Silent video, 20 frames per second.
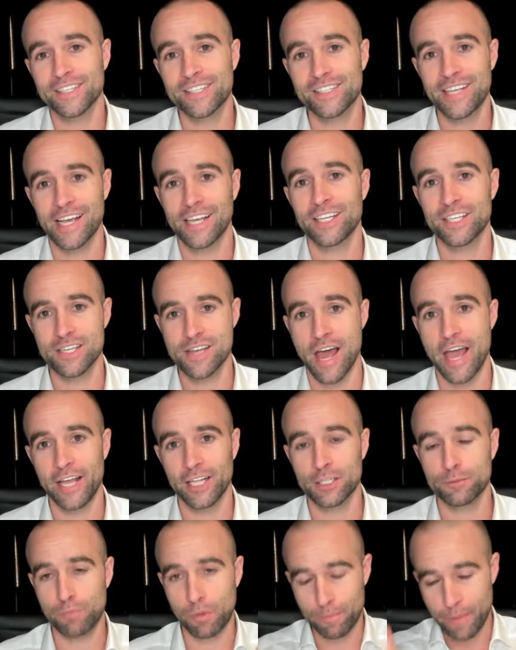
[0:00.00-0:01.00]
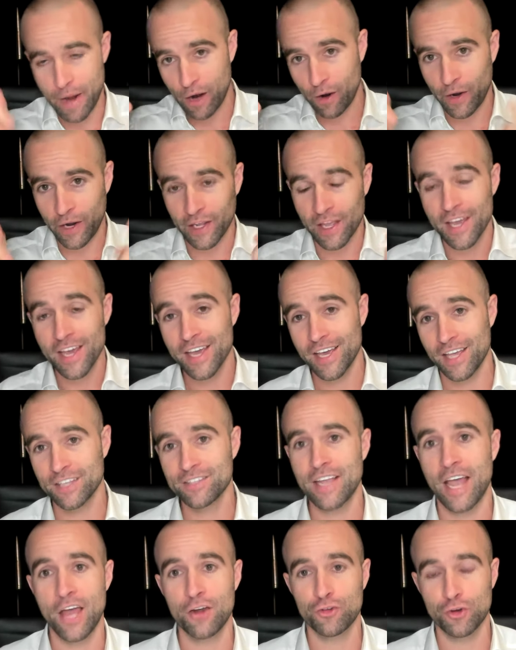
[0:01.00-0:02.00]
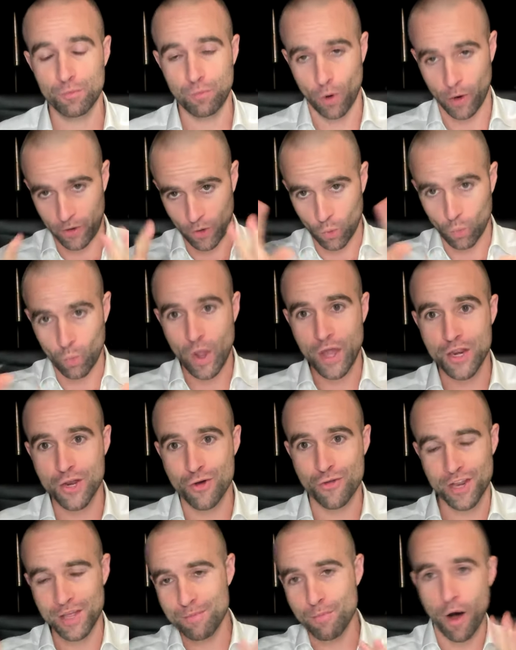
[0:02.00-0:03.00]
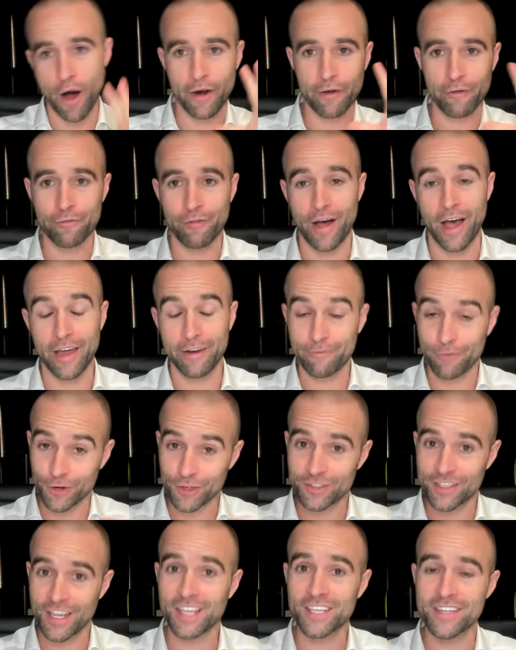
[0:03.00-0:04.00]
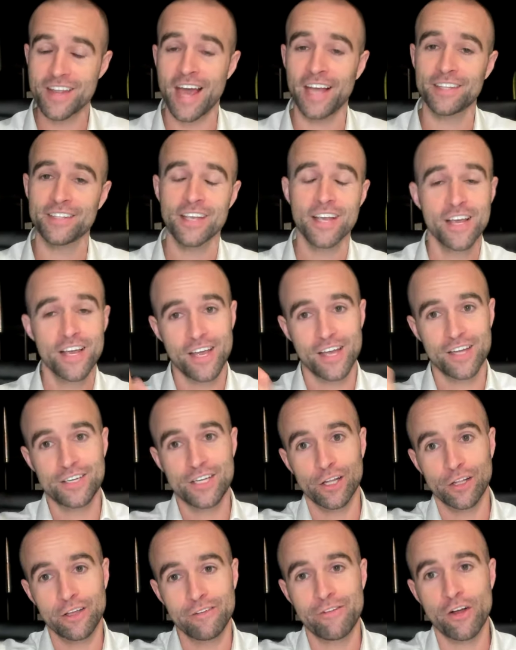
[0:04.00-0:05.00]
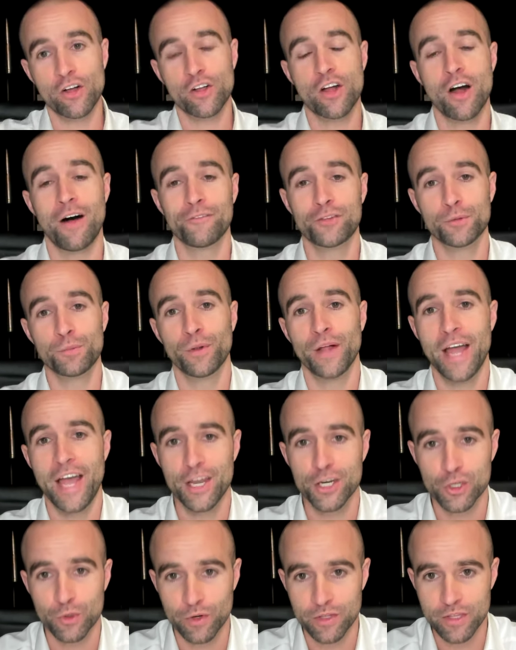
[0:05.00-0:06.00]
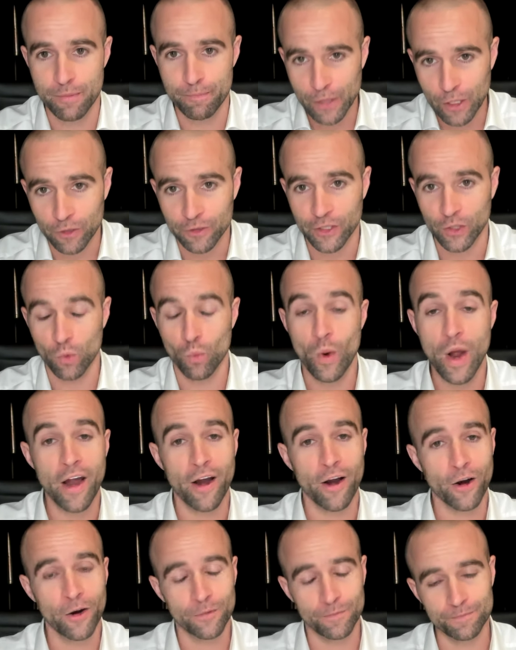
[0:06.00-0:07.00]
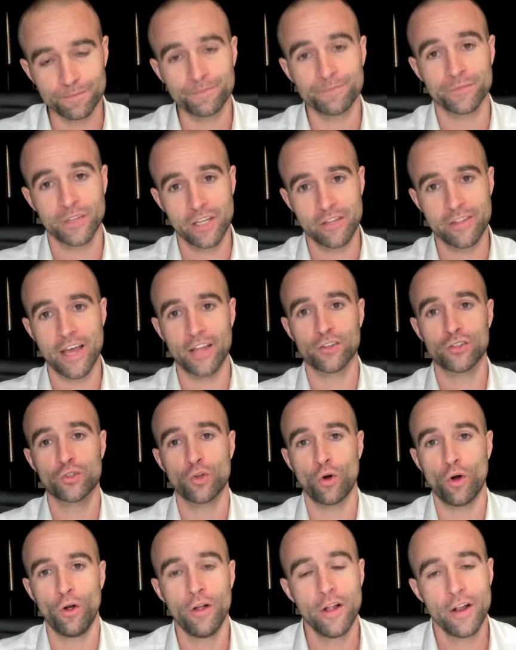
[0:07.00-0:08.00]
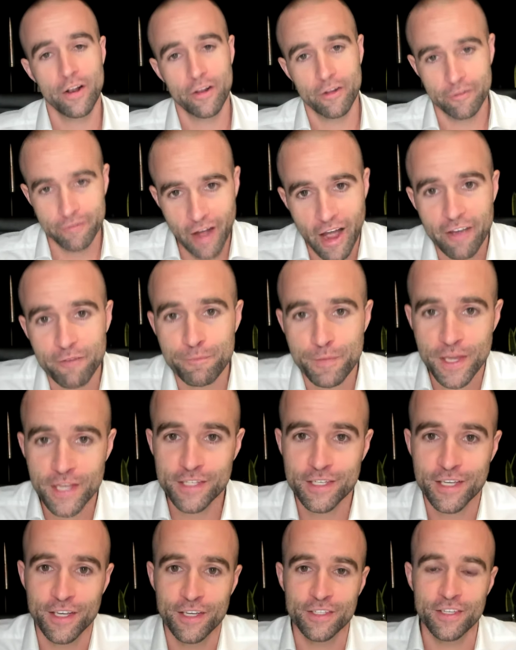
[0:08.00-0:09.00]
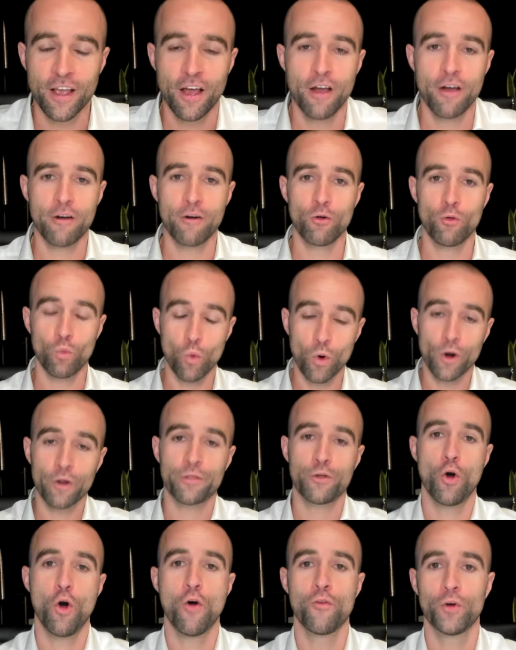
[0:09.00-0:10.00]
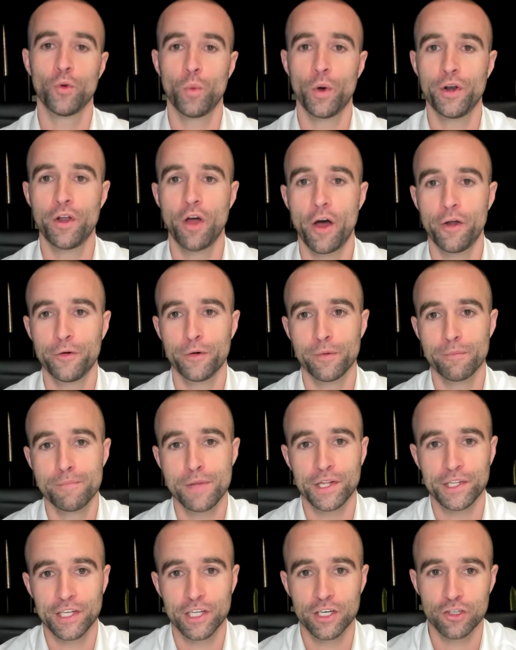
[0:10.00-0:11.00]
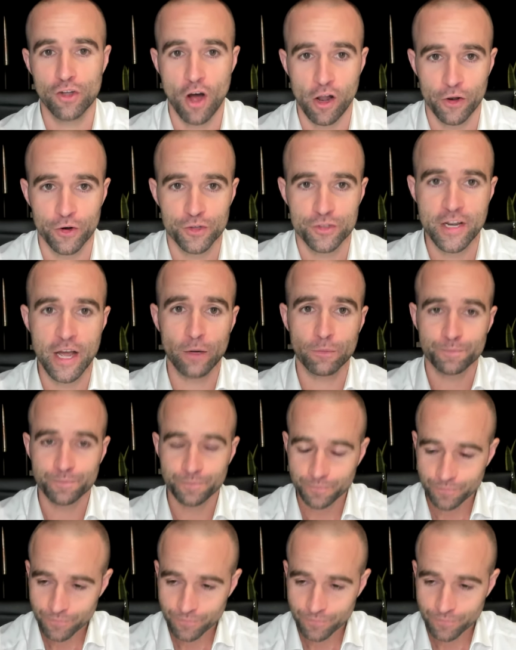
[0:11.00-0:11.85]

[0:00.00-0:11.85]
six nights preparing his entry point, a window that he modified for six nights until he felt comfortable entering the building, where he then stole five pieces worth over $100 million. Now,